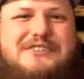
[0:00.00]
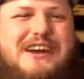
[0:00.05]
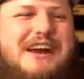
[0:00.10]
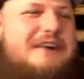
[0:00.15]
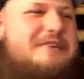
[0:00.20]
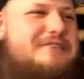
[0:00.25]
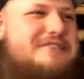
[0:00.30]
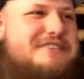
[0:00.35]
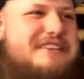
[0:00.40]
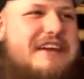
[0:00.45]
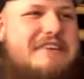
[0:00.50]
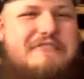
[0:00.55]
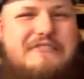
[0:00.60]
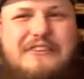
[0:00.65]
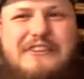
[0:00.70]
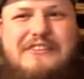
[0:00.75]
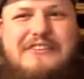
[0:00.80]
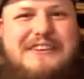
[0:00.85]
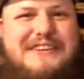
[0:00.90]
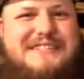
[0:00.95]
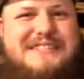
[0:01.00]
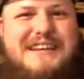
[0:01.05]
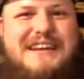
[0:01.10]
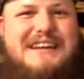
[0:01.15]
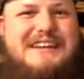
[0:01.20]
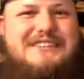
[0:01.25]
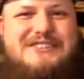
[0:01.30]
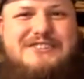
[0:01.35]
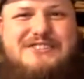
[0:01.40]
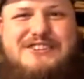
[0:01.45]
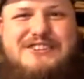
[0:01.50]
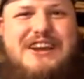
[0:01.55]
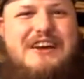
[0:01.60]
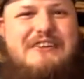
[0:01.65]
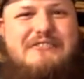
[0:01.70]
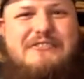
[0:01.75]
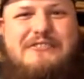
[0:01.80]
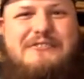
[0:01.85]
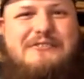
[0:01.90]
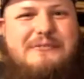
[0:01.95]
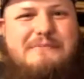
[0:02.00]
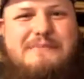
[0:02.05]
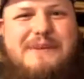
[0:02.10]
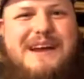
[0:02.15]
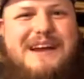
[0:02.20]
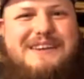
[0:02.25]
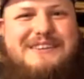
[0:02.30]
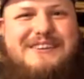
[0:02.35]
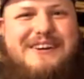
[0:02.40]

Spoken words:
I would definitely say it's Jeff from Bad